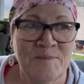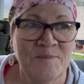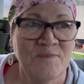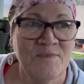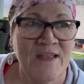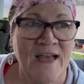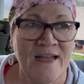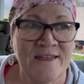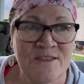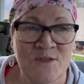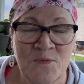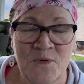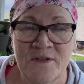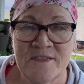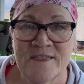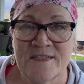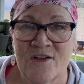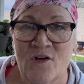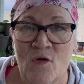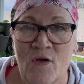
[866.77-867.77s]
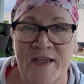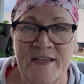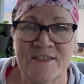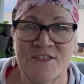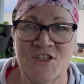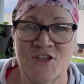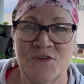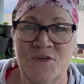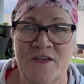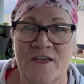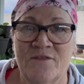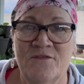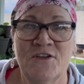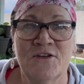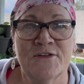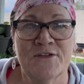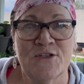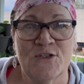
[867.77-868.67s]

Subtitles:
That's what's going to give your